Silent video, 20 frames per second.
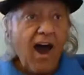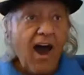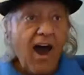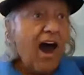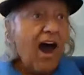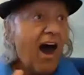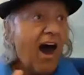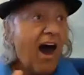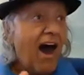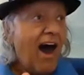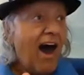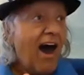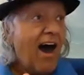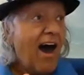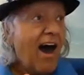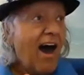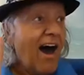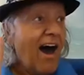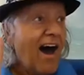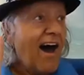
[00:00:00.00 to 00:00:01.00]
ha,
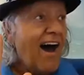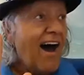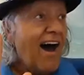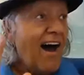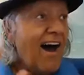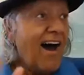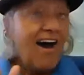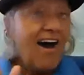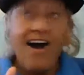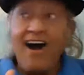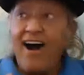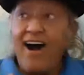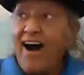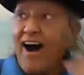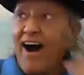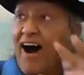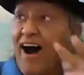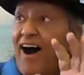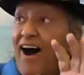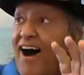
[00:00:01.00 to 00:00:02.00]
ha, ha,
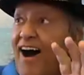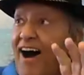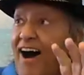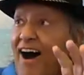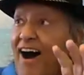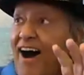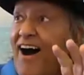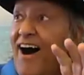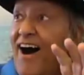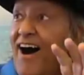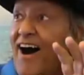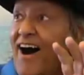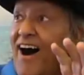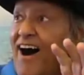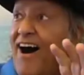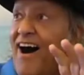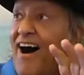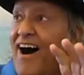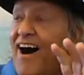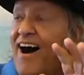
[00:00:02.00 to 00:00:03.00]
ha, ha, ha,
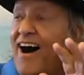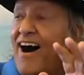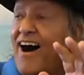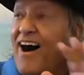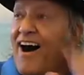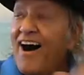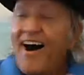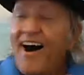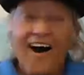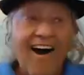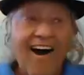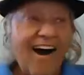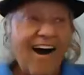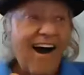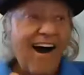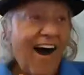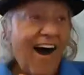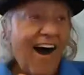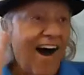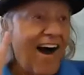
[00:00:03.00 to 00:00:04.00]
ha, ha,
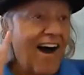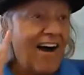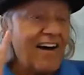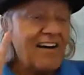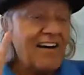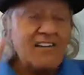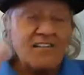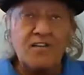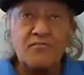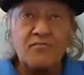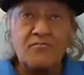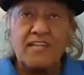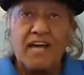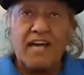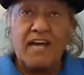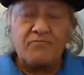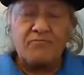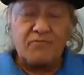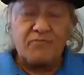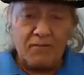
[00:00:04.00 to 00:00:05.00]
ha. Still his
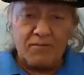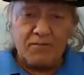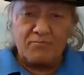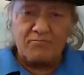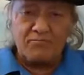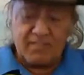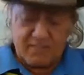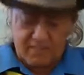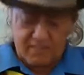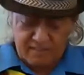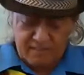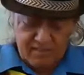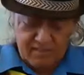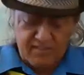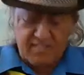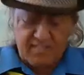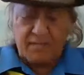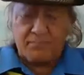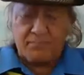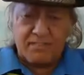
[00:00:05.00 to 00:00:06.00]
diaphragm is working, his
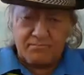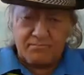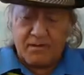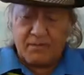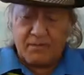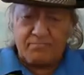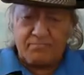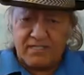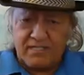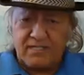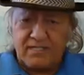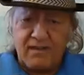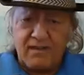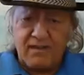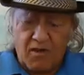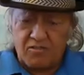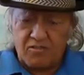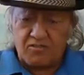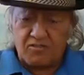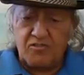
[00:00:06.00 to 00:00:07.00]
stomach pumping
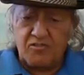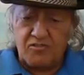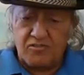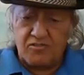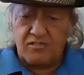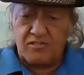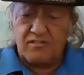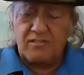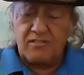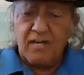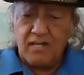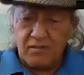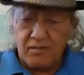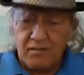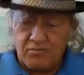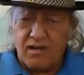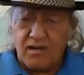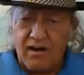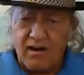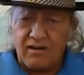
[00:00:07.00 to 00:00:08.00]
oxygen to the
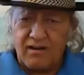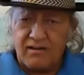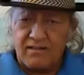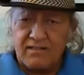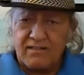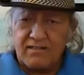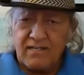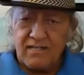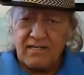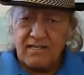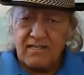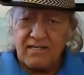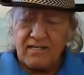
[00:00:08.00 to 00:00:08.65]
heart. This is